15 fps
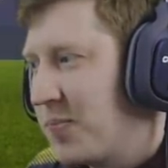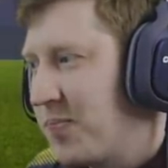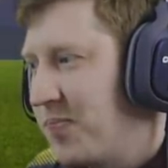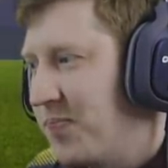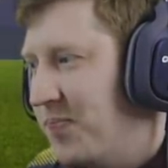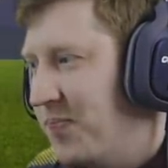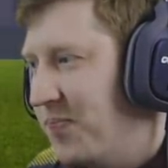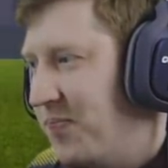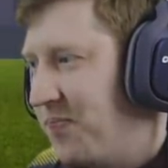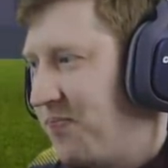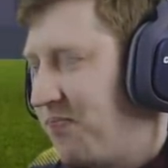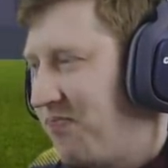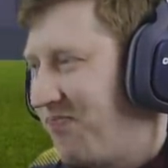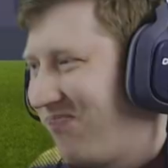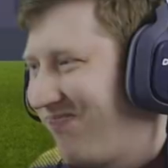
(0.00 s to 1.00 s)
Hmm.
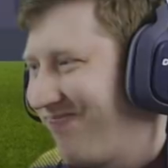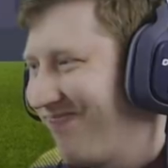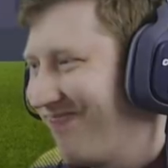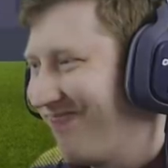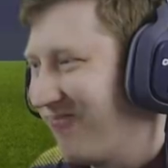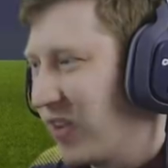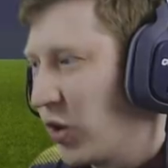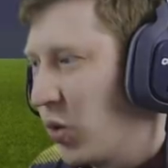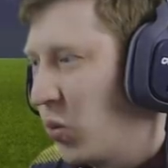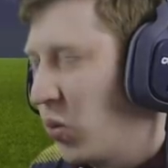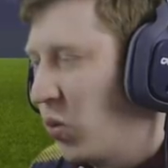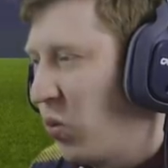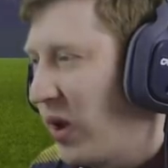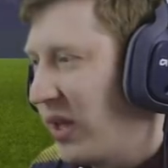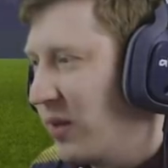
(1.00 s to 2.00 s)
Hmm. We'll
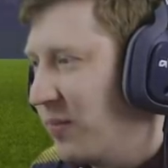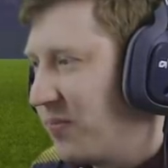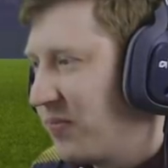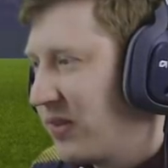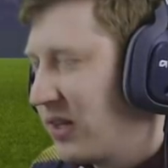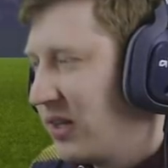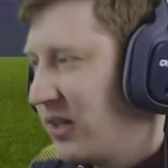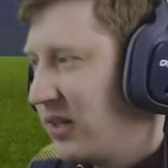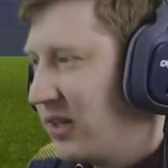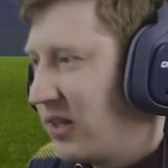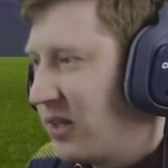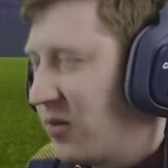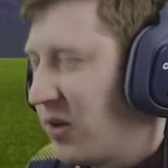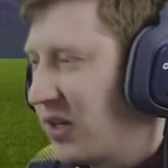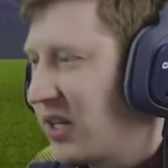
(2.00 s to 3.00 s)
wait.
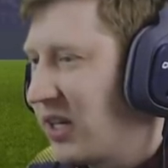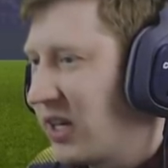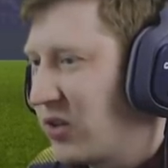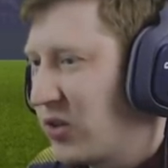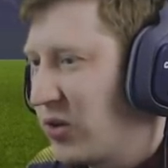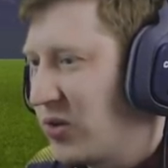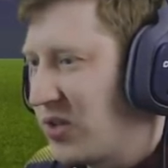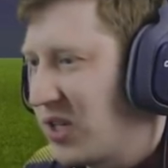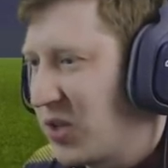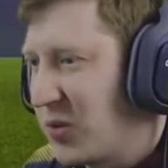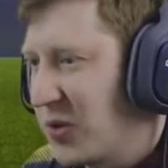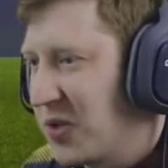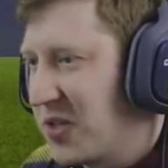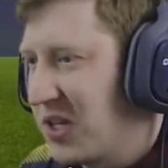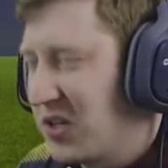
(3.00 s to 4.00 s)
If I could get two six
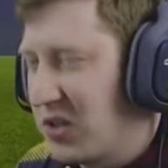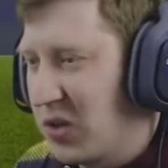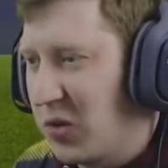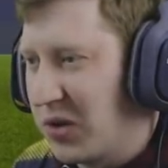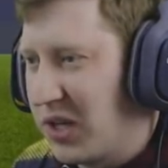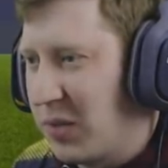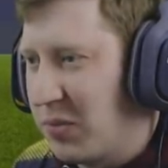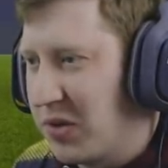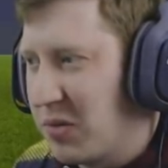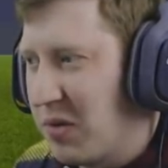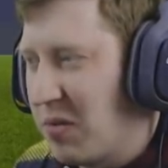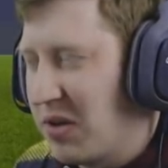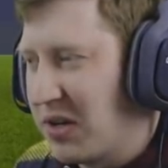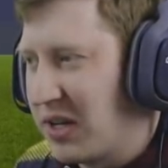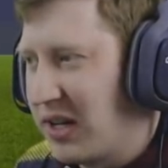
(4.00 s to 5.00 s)
foot six goalkeepers,
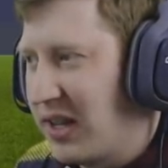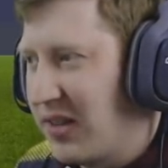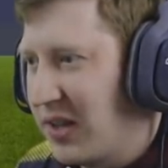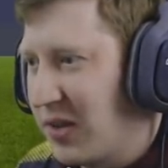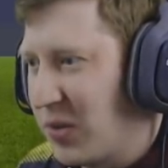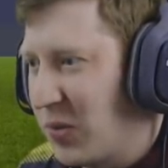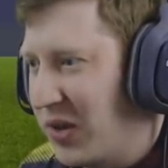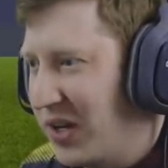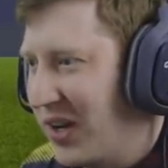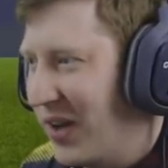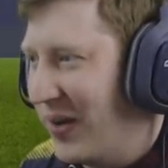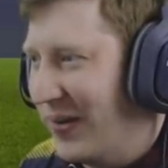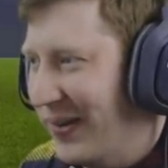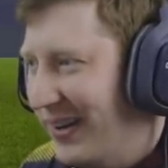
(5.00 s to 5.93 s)
maybe I can let the other one go.